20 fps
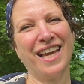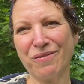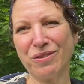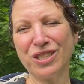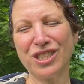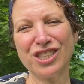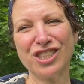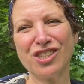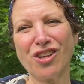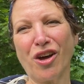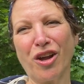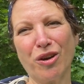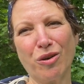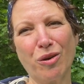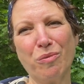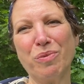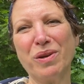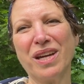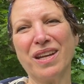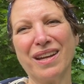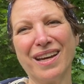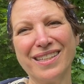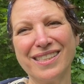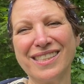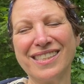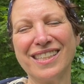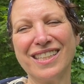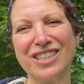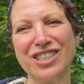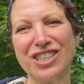We just thought it would be a nice
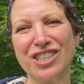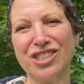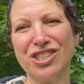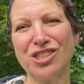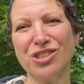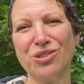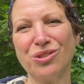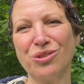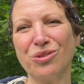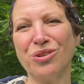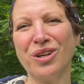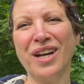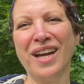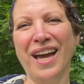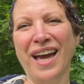thing to do